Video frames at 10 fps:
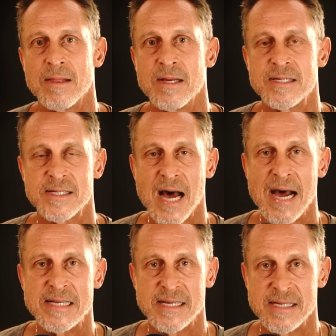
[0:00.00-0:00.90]
the
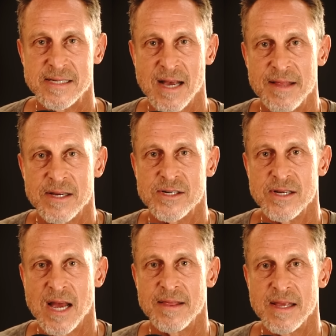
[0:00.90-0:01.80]
sizes and the
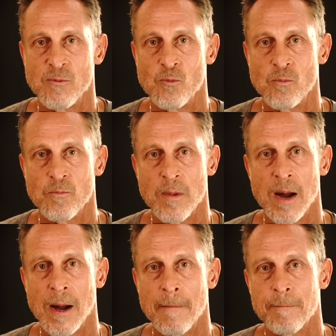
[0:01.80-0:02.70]
and the
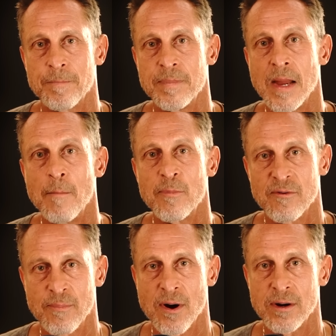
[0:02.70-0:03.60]
um, number
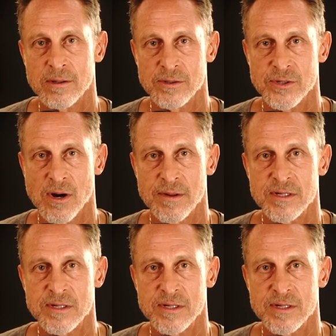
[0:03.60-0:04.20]
of particles are.